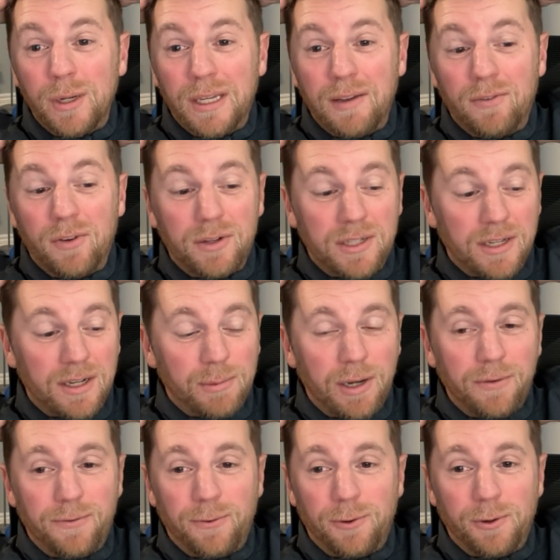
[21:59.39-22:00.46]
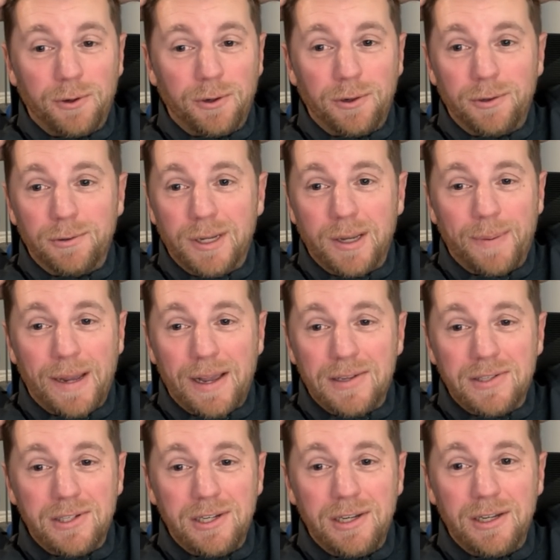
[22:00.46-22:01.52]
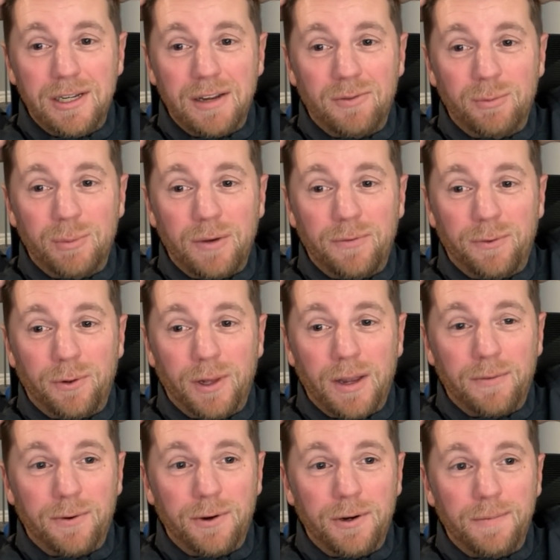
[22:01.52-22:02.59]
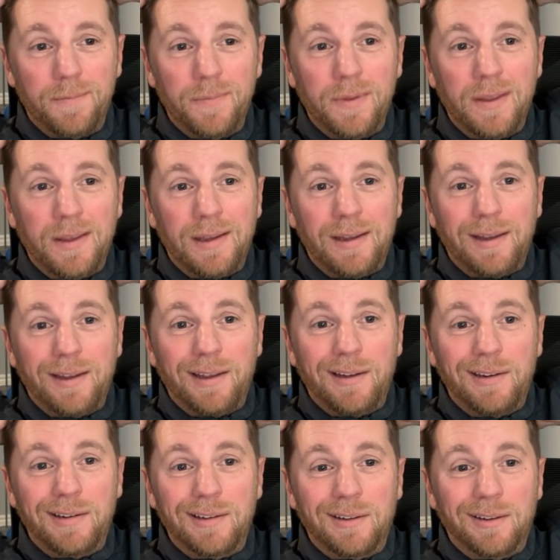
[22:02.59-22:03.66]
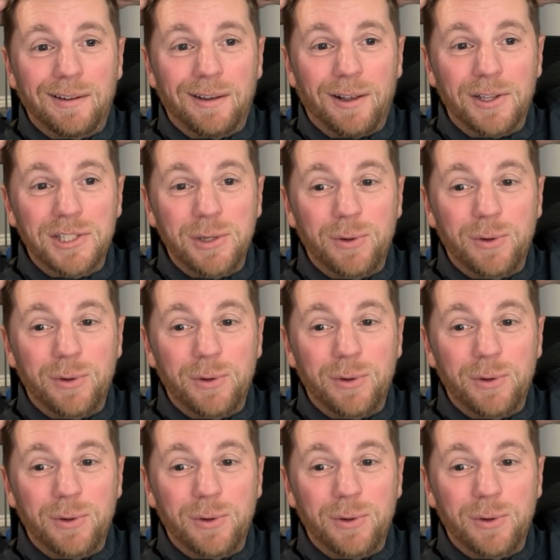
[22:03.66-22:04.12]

give it my full capacity, give it my full effort, and I'll see what